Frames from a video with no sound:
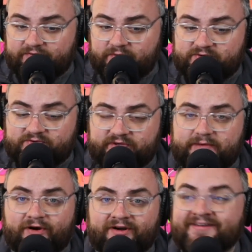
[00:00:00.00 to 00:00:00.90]
was really
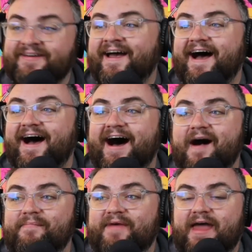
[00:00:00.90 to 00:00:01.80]
important.
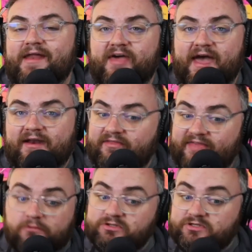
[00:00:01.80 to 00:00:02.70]
And then
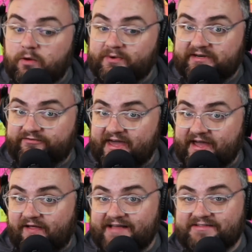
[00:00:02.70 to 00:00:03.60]
that was all we did for
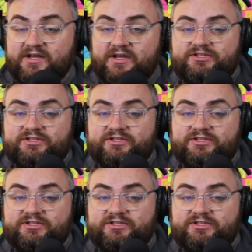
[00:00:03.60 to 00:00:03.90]
that class.